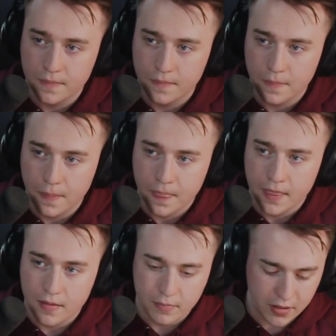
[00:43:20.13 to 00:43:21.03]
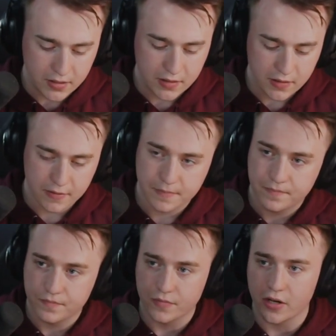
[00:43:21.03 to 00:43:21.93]
What Daws said. Listen.
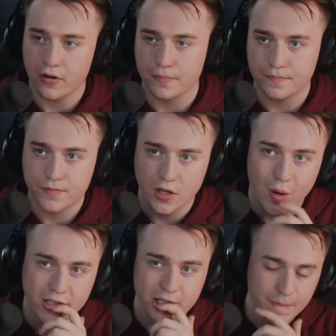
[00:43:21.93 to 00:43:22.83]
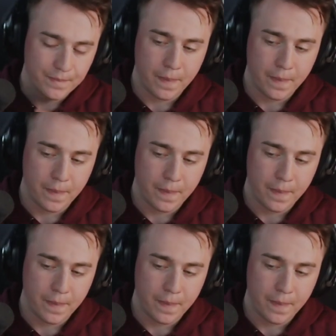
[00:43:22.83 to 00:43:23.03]
There you go. Go watch it.